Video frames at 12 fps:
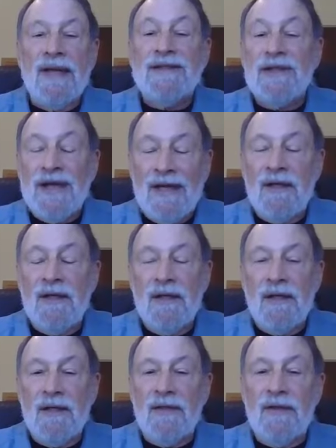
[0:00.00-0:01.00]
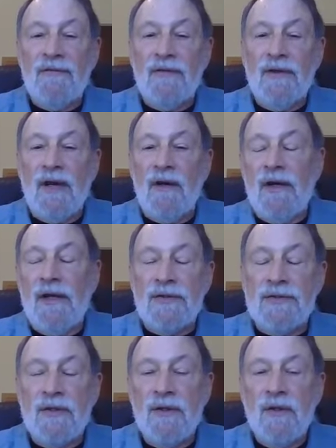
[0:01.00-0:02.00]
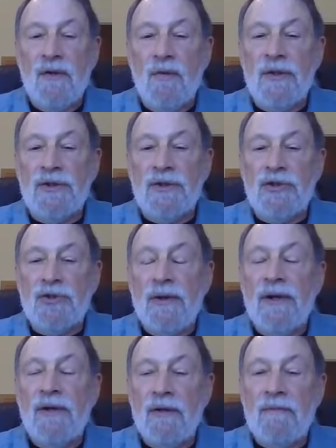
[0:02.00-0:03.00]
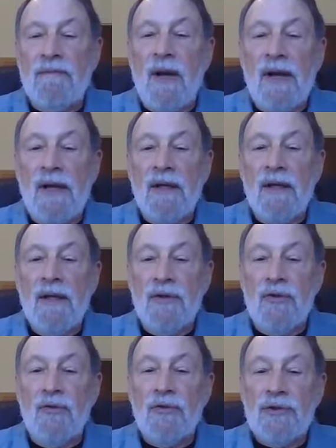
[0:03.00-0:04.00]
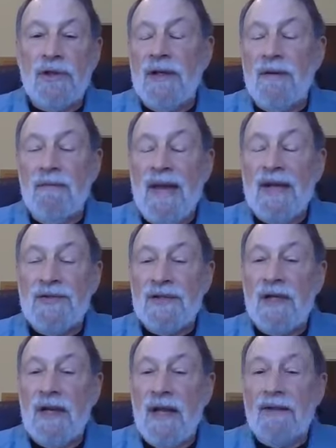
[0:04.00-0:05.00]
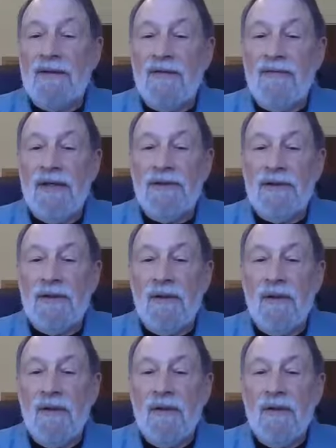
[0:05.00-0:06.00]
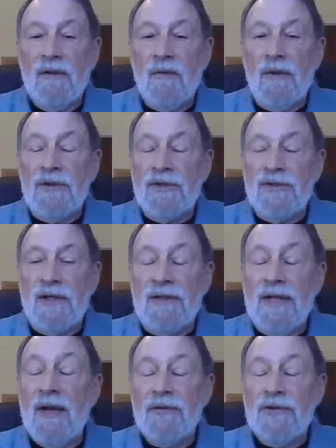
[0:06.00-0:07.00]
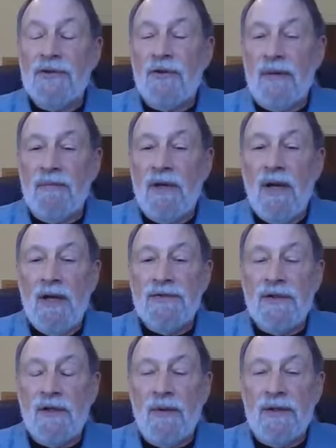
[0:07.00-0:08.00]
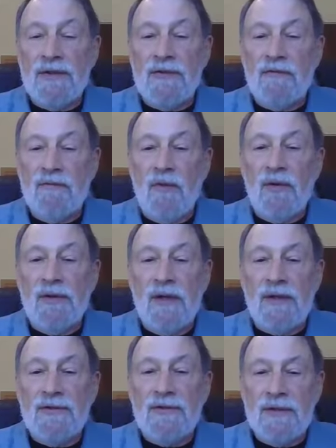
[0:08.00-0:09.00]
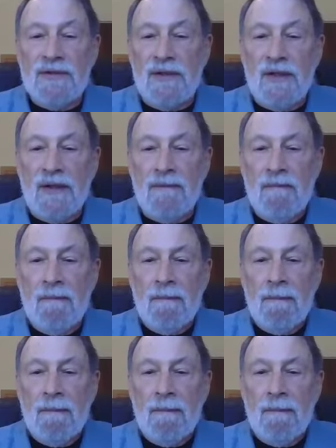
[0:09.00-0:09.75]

itching in different areas, which is triggered by usually mast cell activation, which is a downstream consequence of mold toxicity.